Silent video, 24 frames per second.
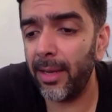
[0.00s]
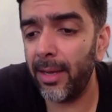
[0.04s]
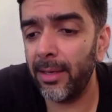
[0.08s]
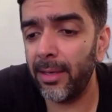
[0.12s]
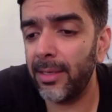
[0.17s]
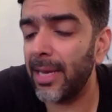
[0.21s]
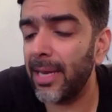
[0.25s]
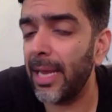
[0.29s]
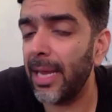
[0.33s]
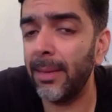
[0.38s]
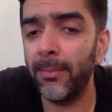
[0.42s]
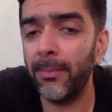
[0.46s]

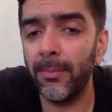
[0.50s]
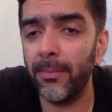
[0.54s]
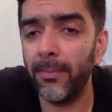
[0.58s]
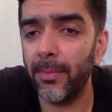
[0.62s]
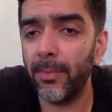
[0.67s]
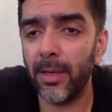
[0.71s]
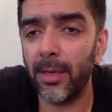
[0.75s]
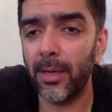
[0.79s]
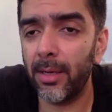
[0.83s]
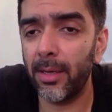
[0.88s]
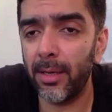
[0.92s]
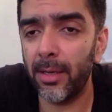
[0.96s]
and time
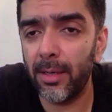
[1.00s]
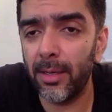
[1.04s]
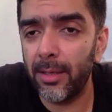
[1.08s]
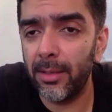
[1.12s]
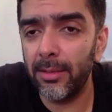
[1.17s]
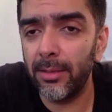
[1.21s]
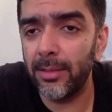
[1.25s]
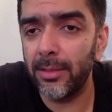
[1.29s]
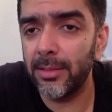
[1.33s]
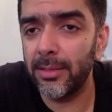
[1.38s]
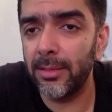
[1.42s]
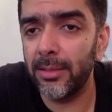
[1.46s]

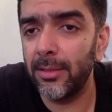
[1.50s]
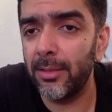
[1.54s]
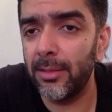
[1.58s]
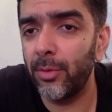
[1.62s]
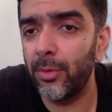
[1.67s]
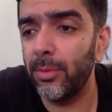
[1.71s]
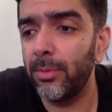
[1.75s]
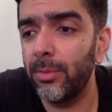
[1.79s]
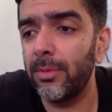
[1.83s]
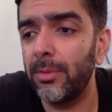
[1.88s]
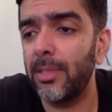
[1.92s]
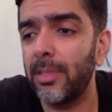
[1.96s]

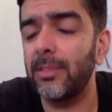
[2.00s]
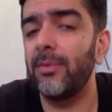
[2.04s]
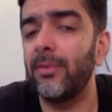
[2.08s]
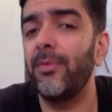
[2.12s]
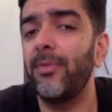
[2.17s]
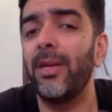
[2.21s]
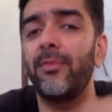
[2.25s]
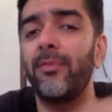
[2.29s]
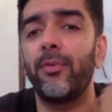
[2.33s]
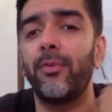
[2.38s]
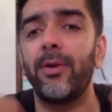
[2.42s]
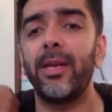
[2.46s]

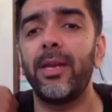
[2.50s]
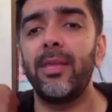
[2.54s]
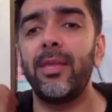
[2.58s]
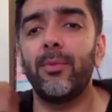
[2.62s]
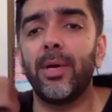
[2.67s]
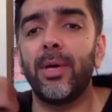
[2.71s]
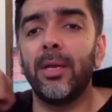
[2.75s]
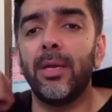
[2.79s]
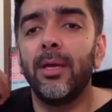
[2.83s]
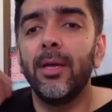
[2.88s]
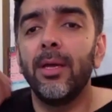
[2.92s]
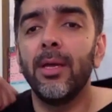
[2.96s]
doesn't wait for
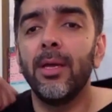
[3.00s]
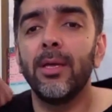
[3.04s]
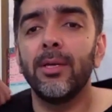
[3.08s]
anyone.